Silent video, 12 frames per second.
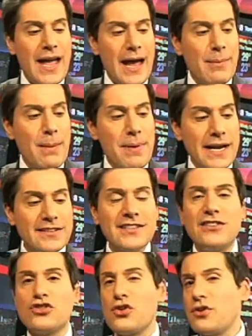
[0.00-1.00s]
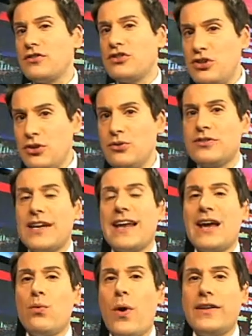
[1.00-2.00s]
And my biggest concern is Tuesday
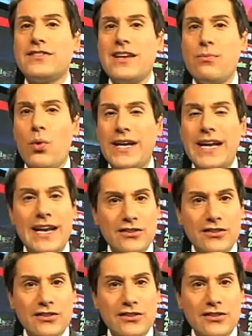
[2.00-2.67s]
night, Wednesday morning.